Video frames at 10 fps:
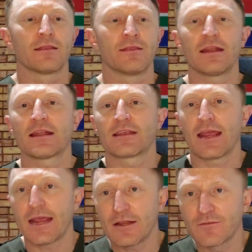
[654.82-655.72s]
then at the
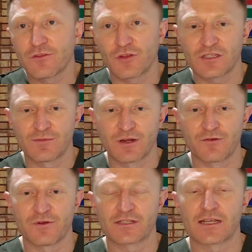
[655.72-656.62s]
end of the 30-minute
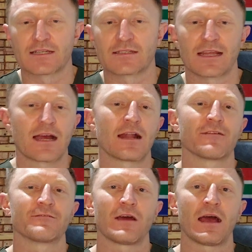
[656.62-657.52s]
recess, they kind
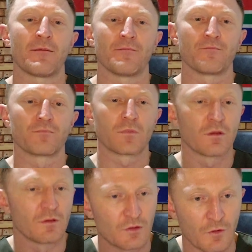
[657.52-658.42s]
of
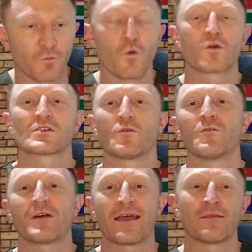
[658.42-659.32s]
walked
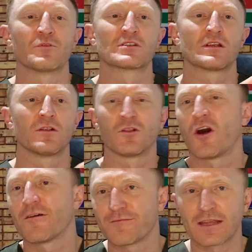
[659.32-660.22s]
off, and there was
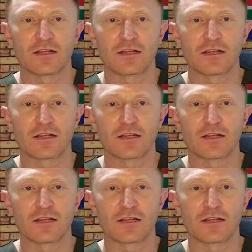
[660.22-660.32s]
laughing